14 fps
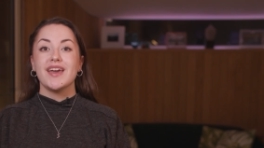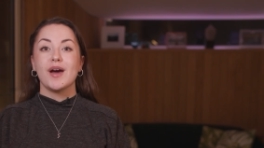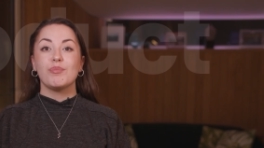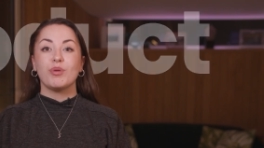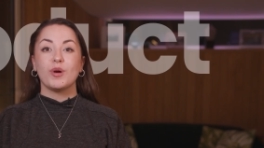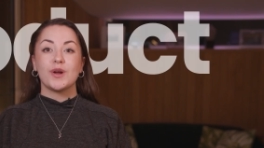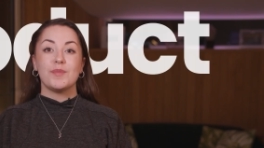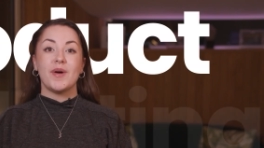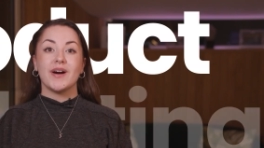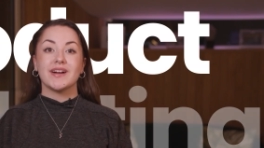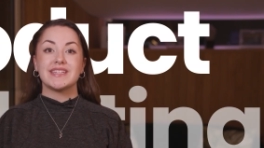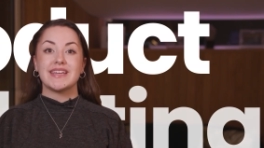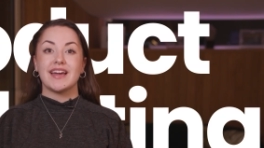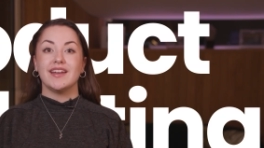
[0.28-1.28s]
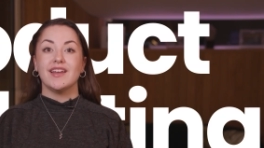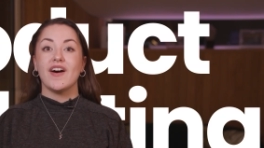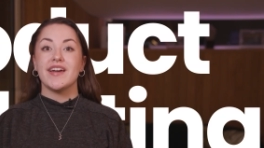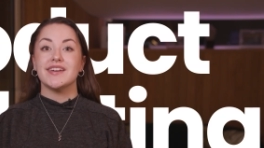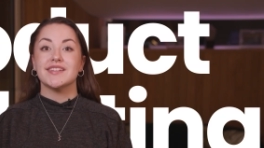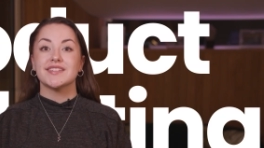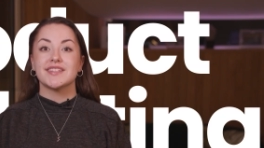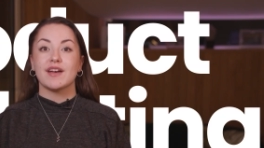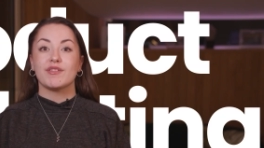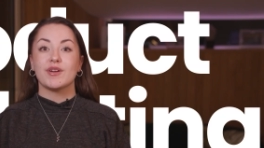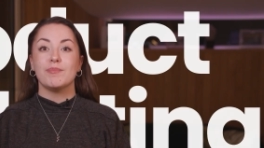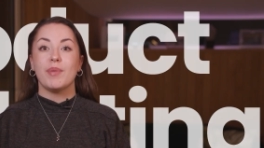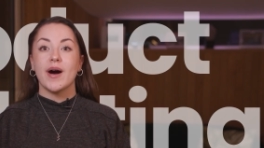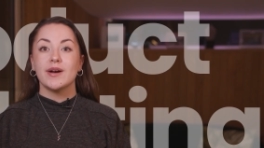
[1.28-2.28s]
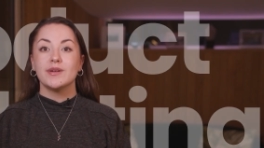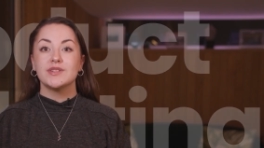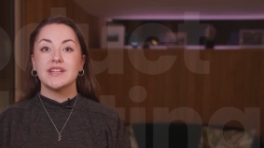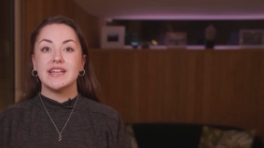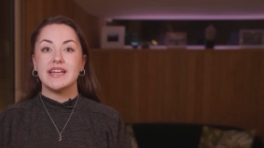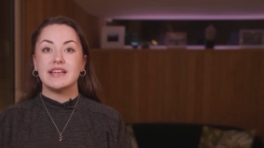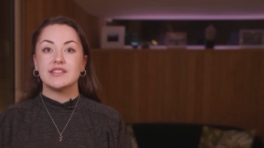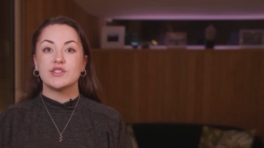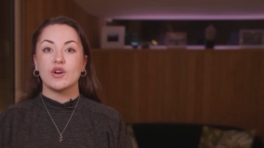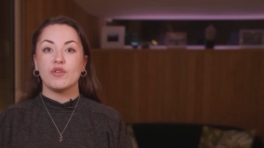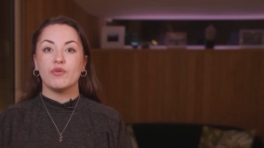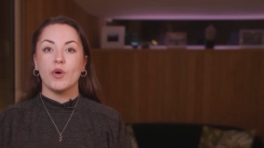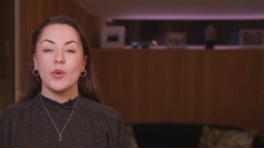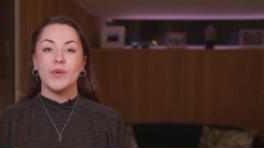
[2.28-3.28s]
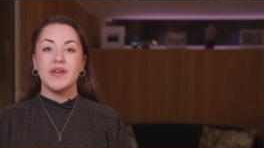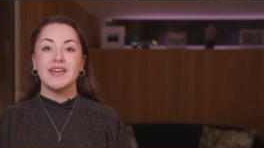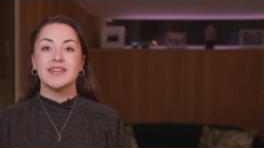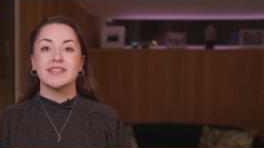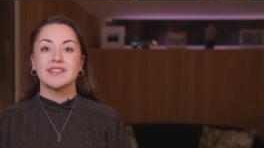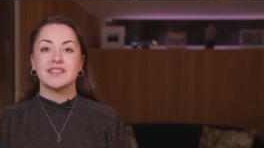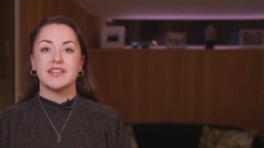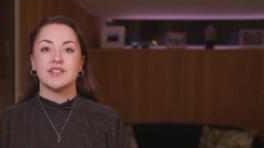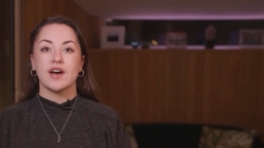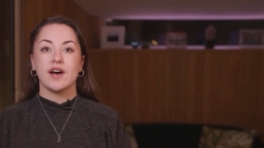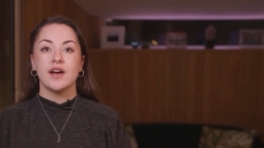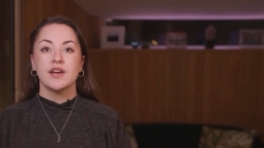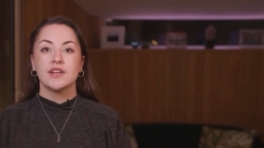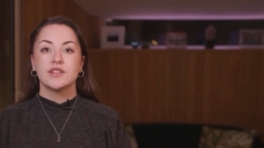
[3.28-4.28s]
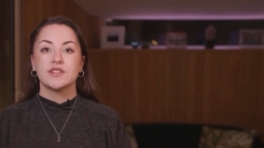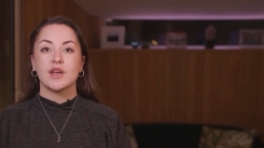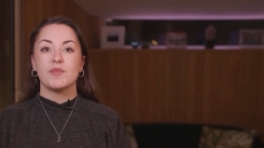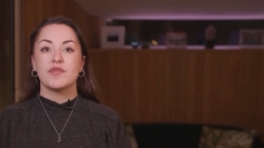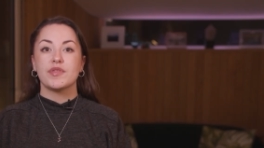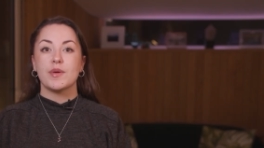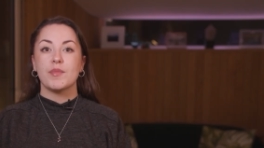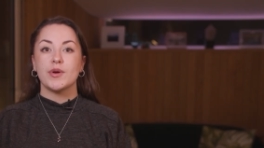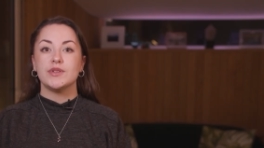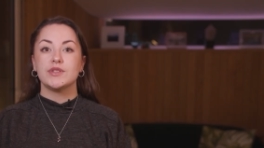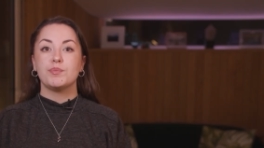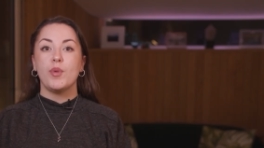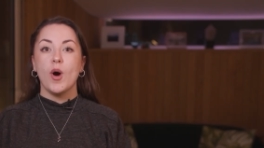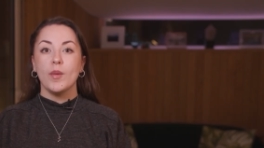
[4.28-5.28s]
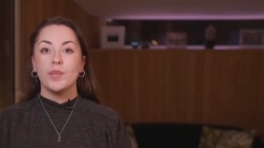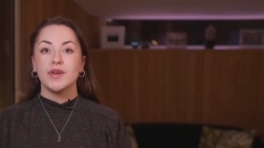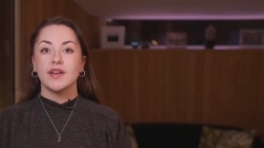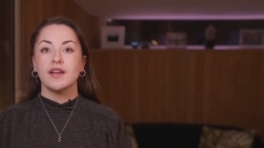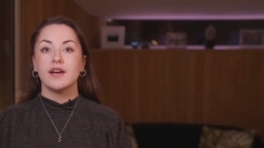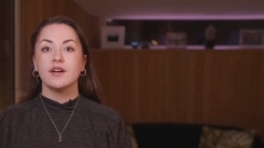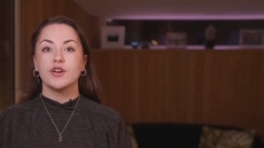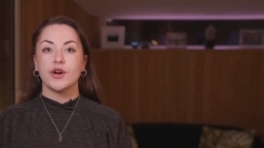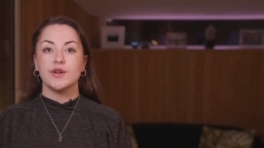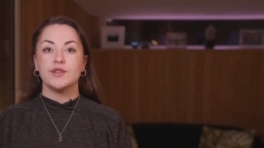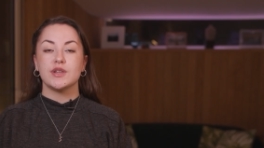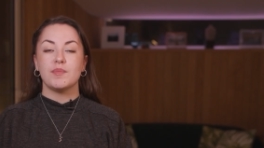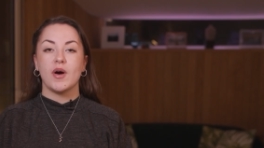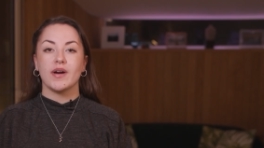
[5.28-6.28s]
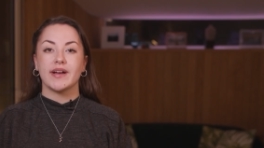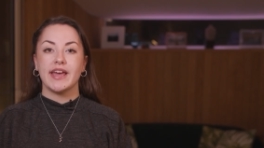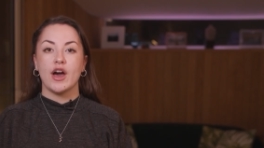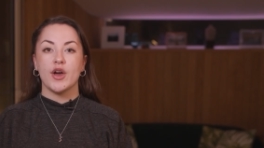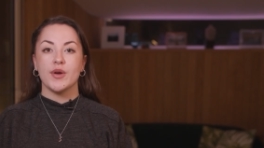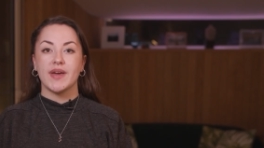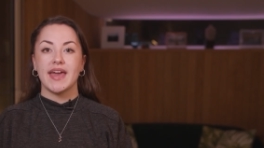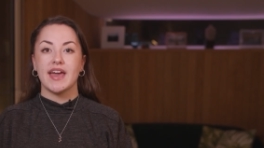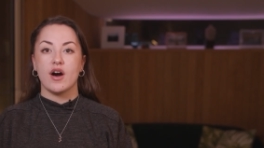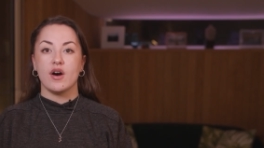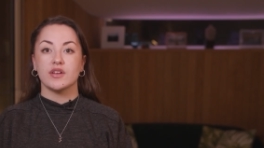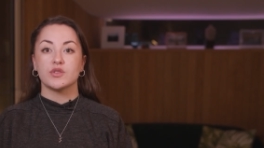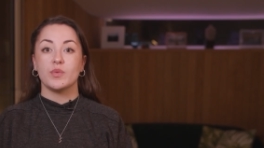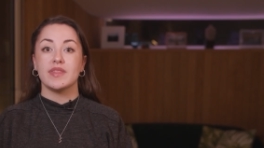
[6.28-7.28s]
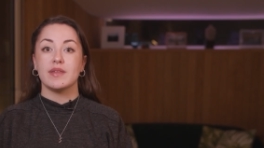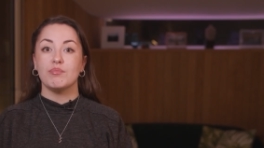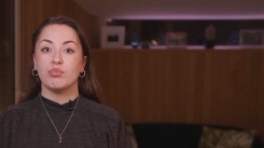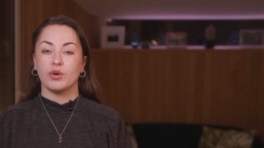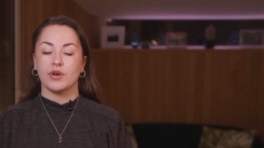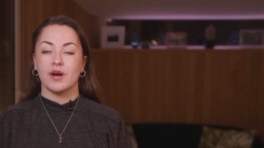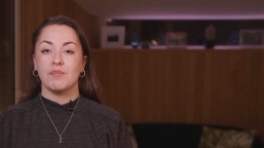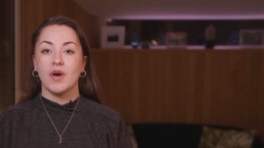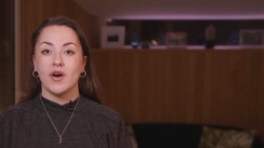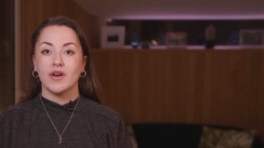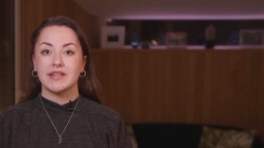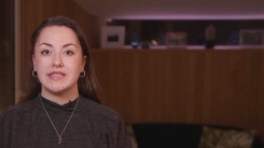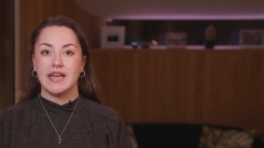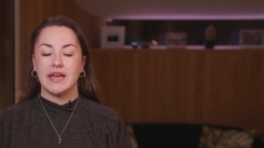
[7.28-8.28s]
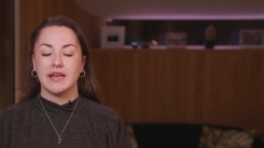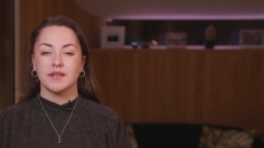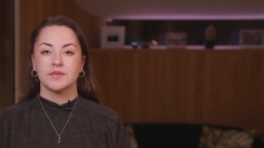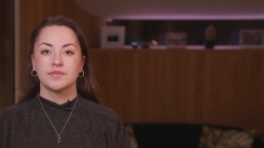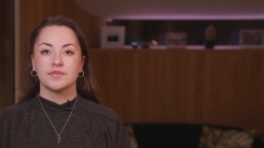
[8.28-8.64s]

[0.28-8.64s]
at Product Marketing Alliance have compiled a list of what we consider some of the most popular go-to-market OKRs within product marketing.